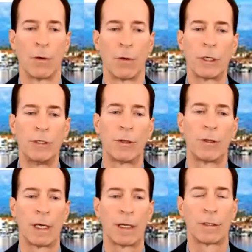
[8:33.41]
What do you
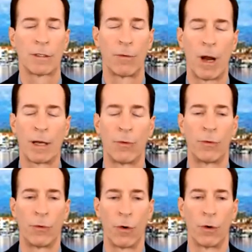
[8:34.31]
think is the right
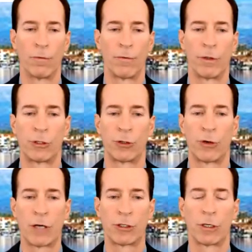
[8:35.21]
role for the
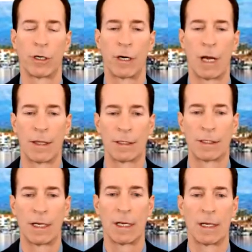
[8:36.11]
treasurer and the
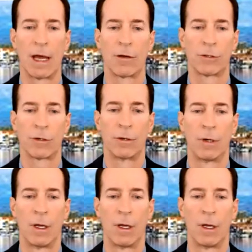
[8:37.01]
city council?